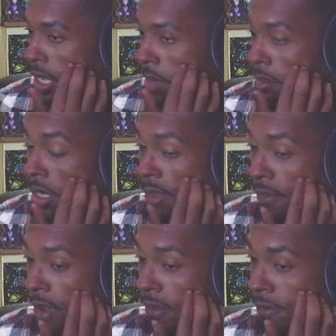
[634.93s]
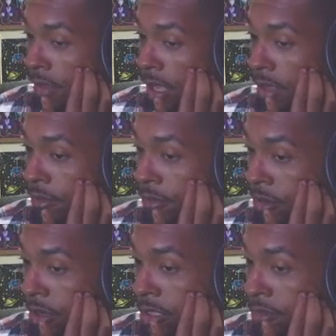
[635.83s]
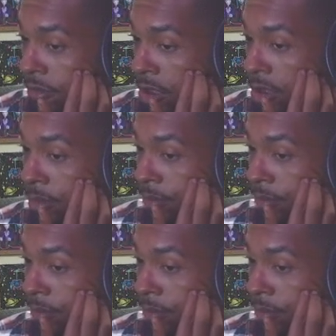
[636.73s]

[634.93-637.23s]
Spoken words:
meaning fight, flight, freeze, fuck,